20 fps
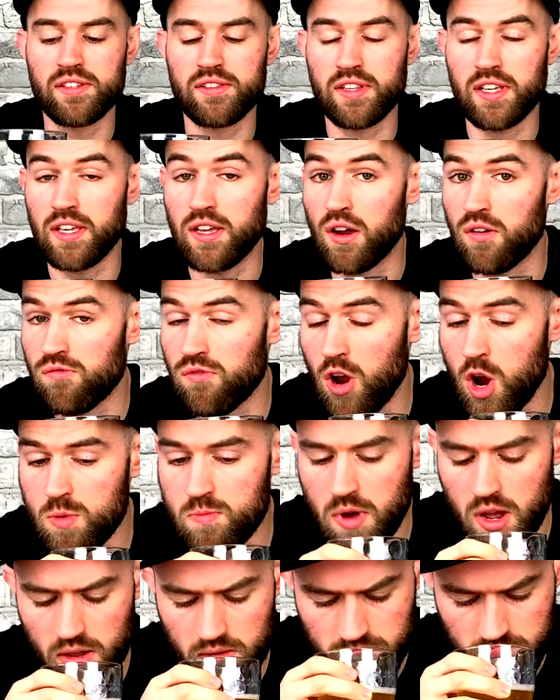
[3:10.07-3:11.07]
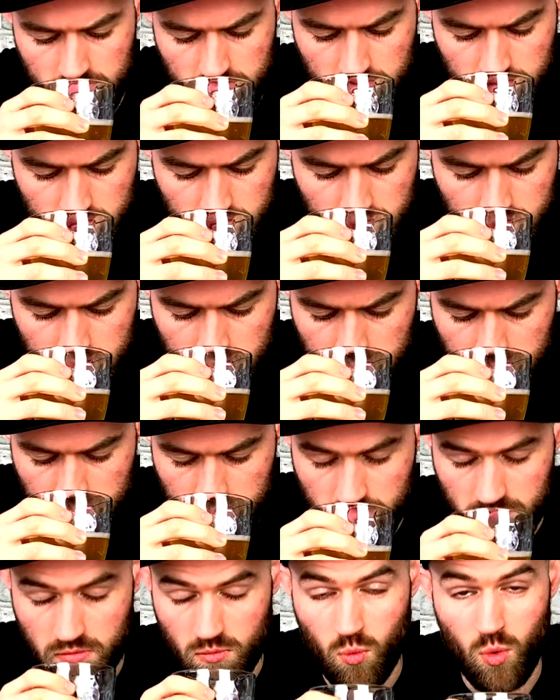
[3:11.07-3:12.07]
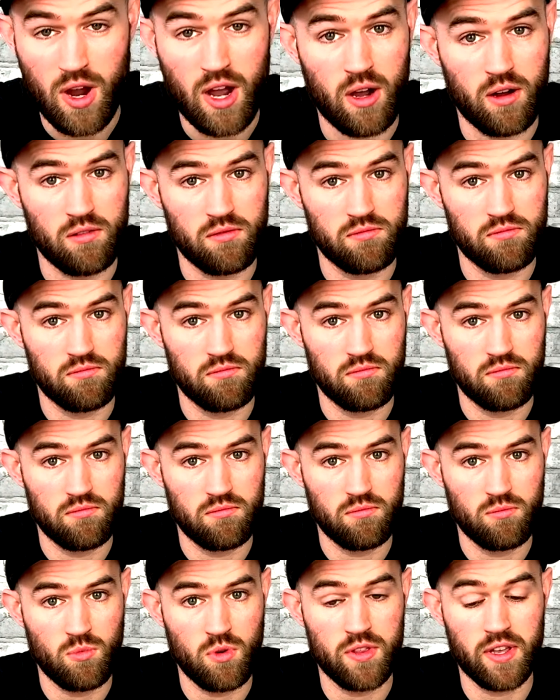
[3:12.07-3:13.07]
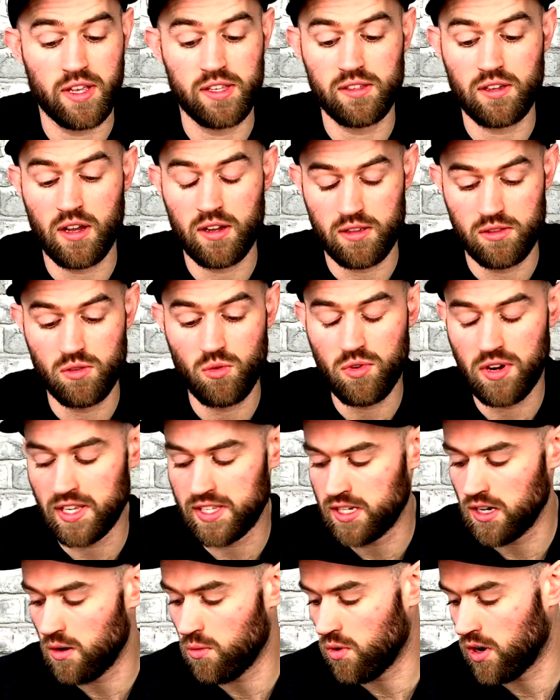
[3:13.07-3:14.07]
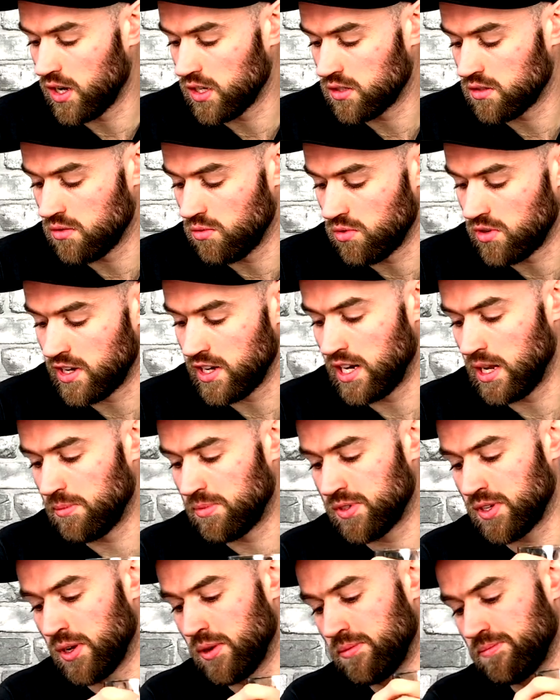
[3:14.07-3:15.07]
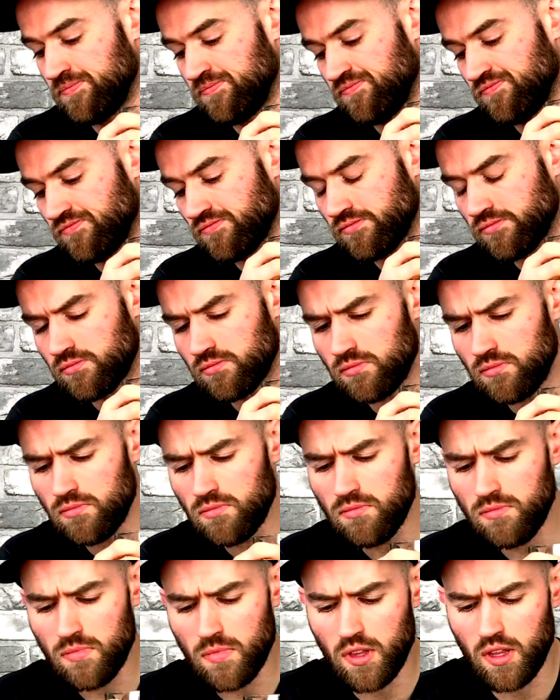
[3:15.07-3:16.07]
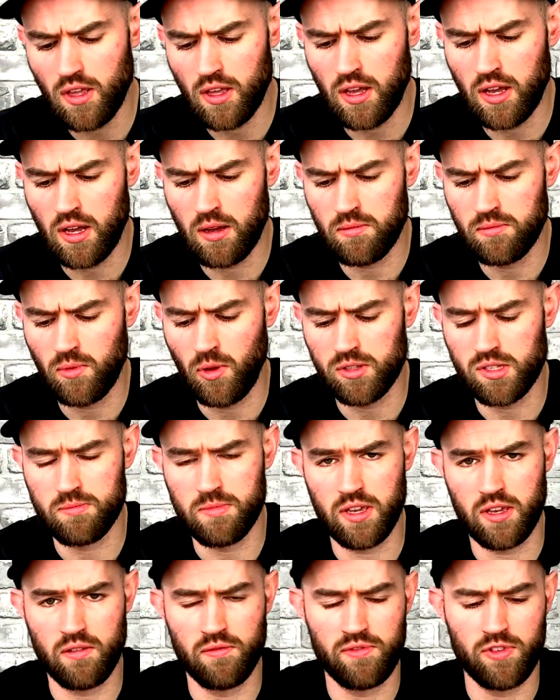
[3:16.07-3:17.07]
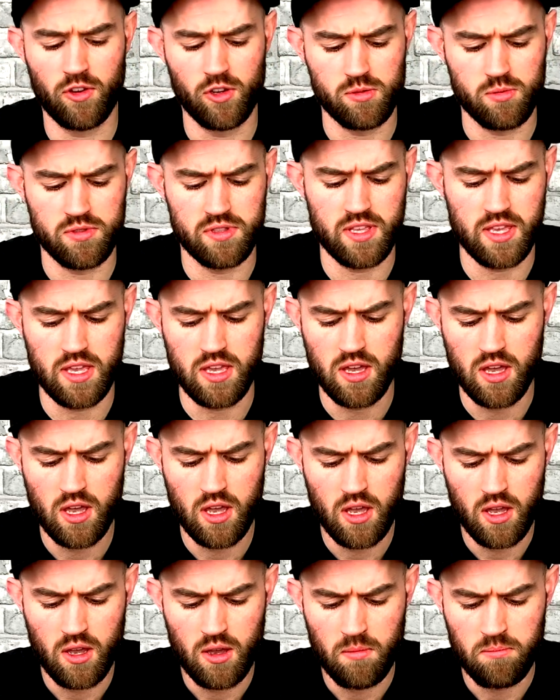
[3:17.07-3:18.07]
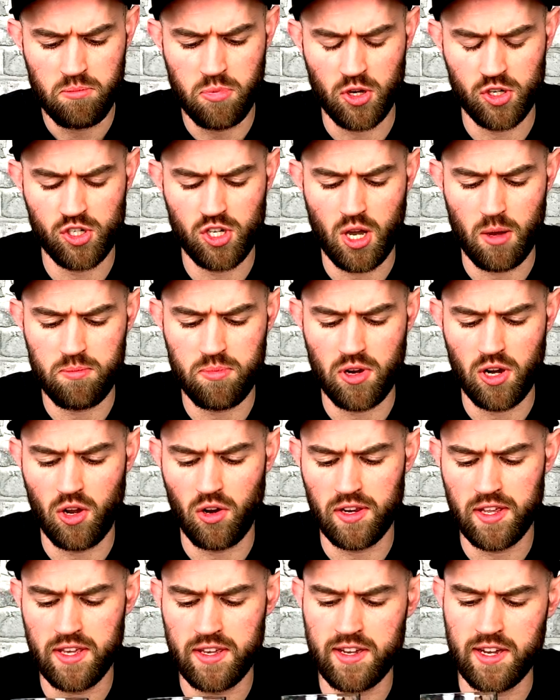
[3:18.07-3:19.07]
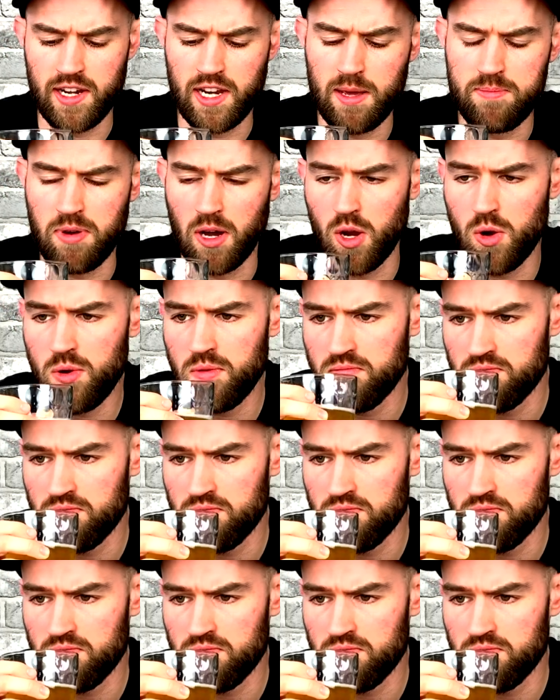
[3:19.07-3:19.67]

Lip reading: the aroma. Wow. Well, I can already tell why it's called Calypso. Not to be confused with the push-up lolly Calippo.